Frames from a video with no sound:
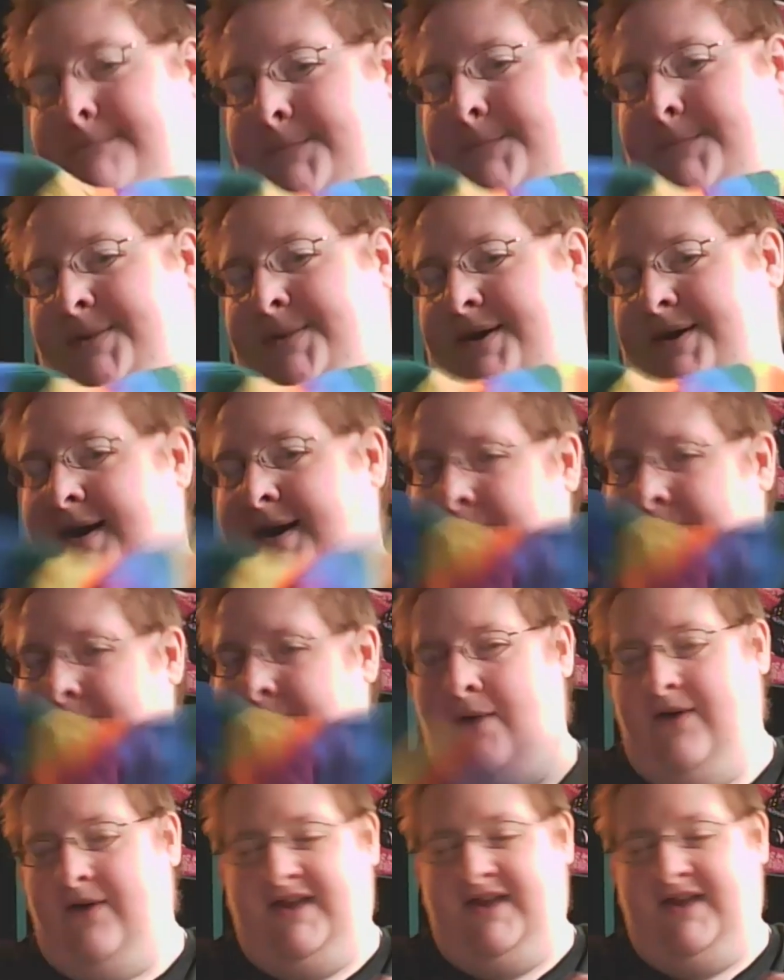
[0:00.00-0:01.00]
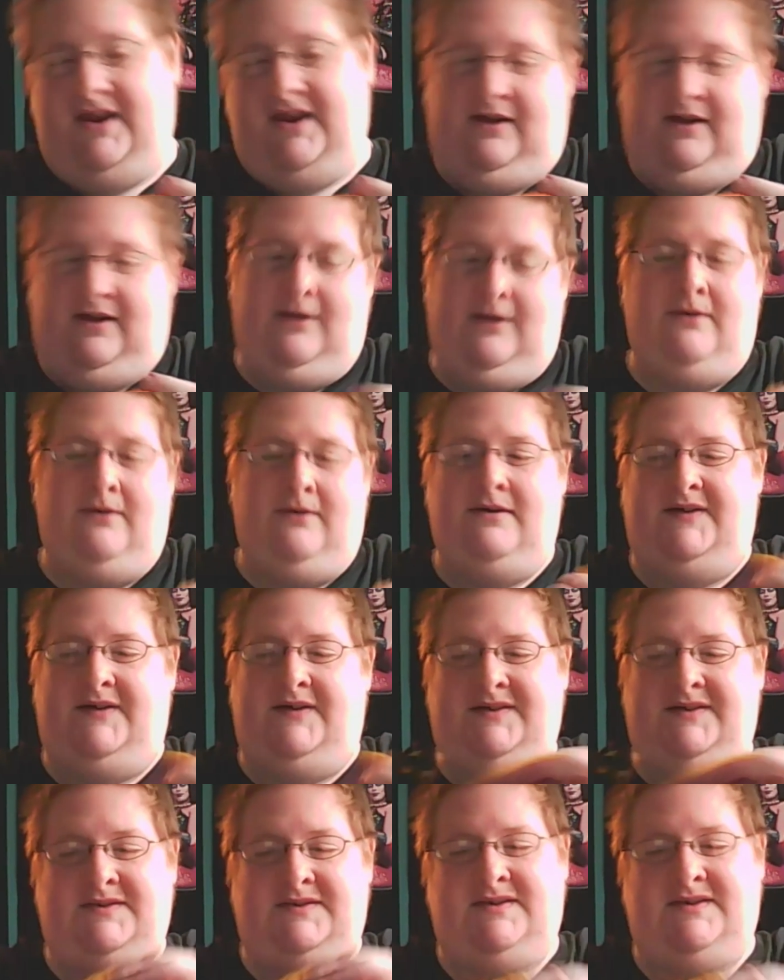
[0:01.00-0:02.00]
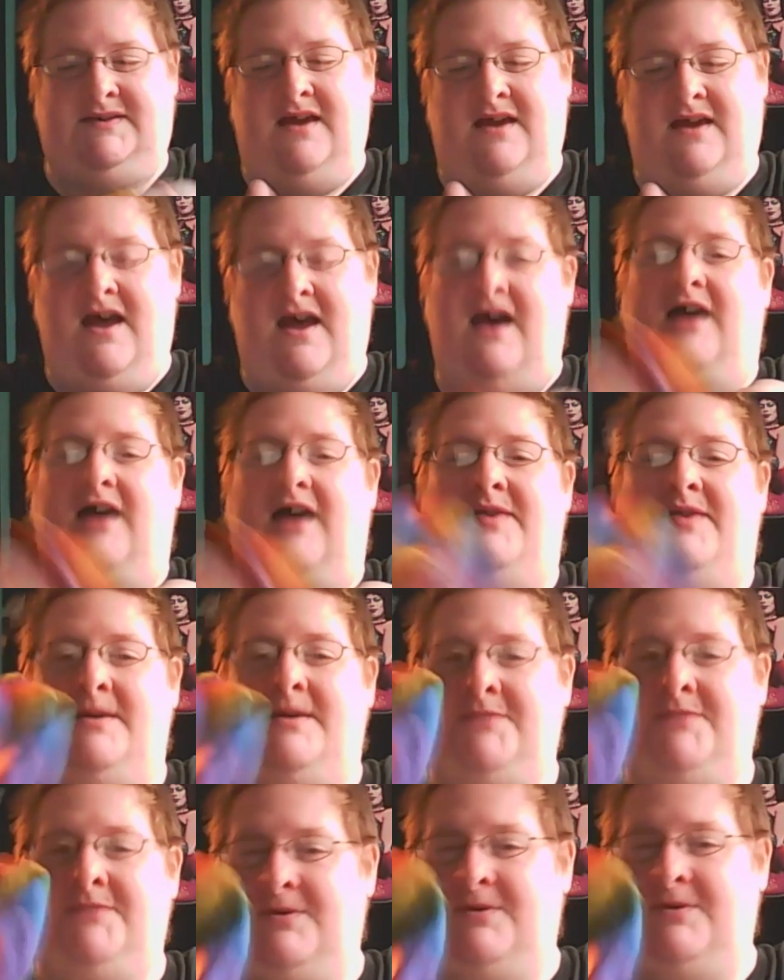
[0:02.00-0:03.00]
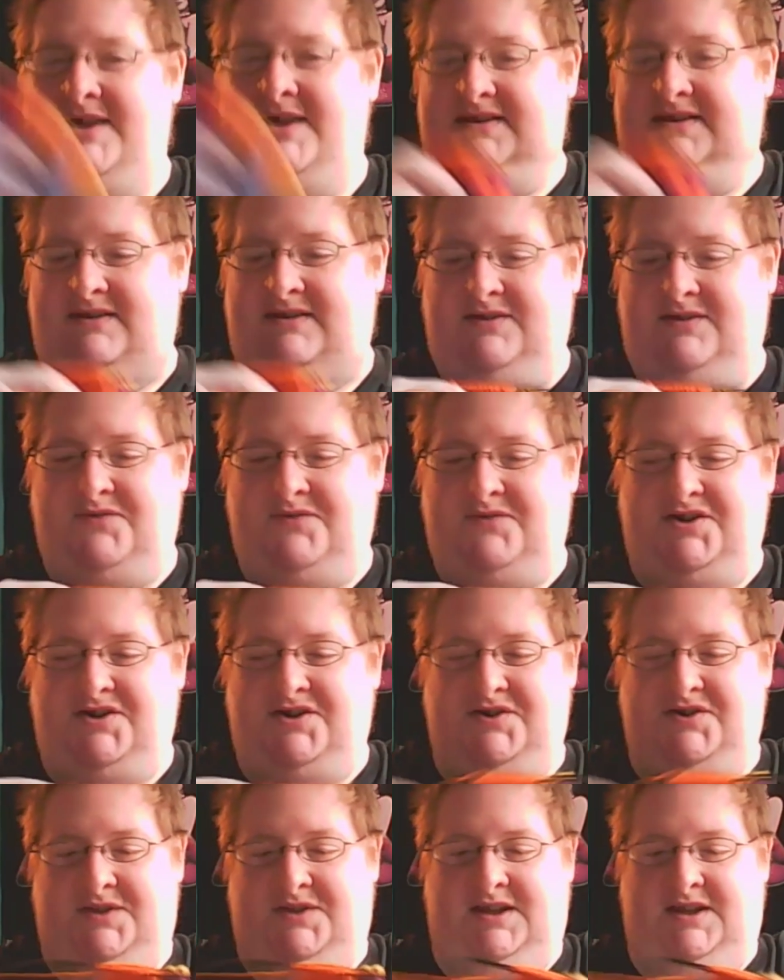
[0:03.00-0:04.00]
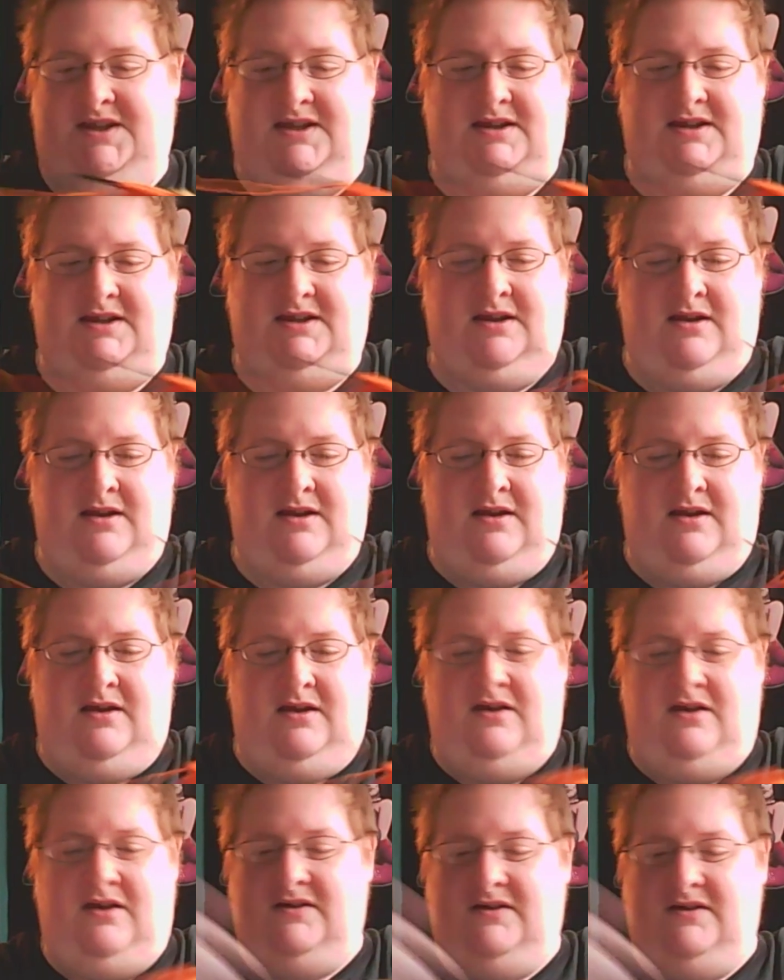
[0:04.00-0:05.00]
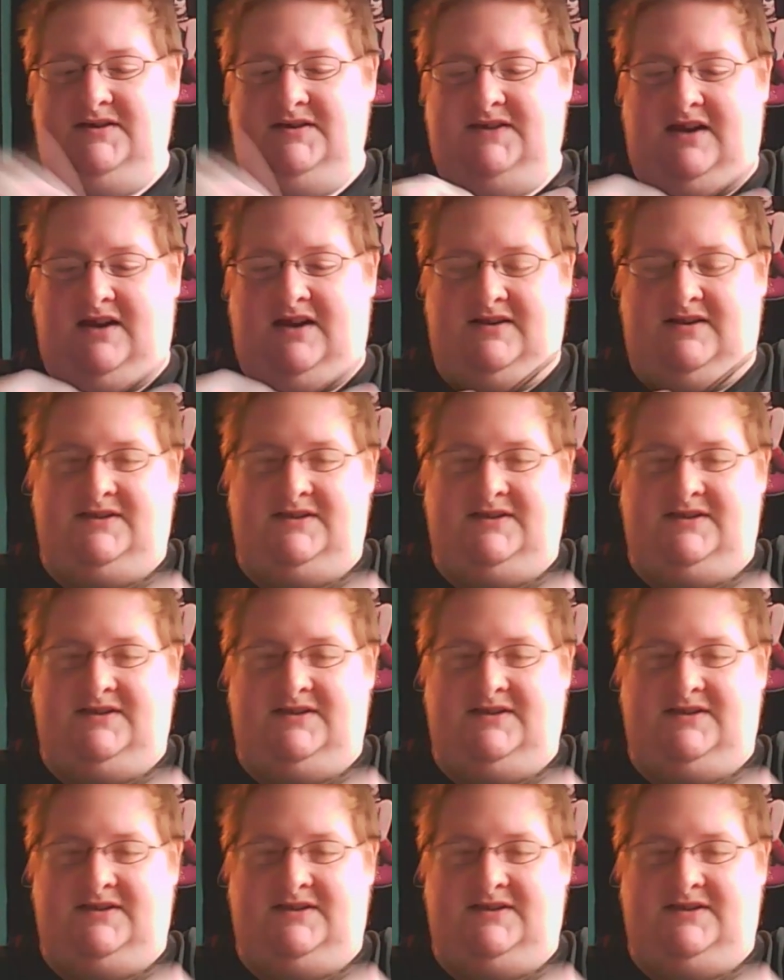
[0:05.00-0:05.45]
but I'm calling it a hoe because I think I'm going to wait until I finish the second